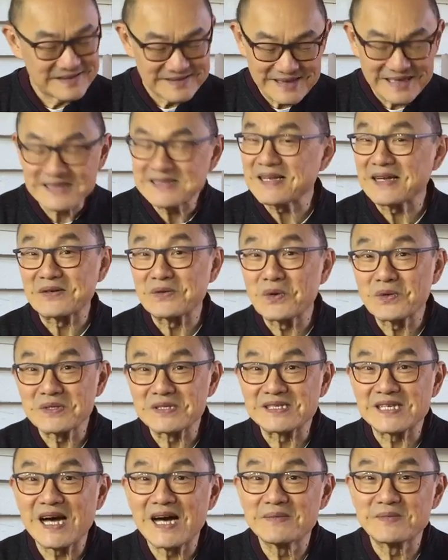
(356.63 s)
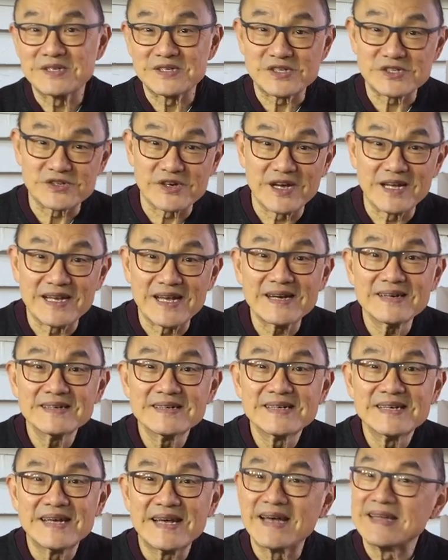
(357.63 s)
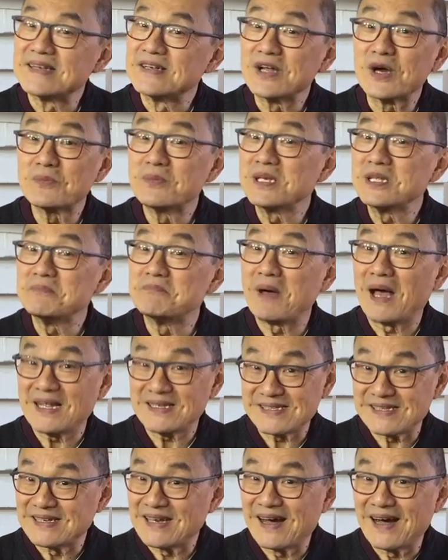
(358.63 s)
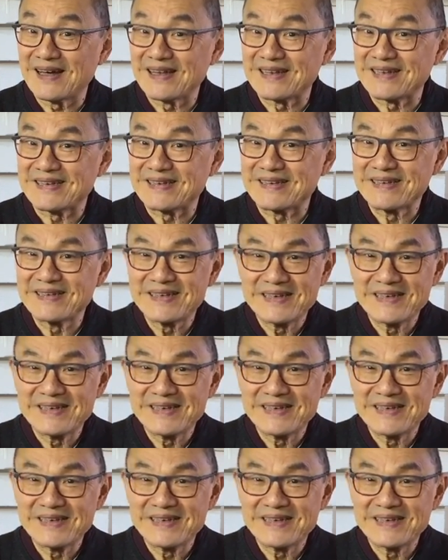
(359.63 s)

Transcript: That's done all the time in Australia, and nobody bats an eyelid.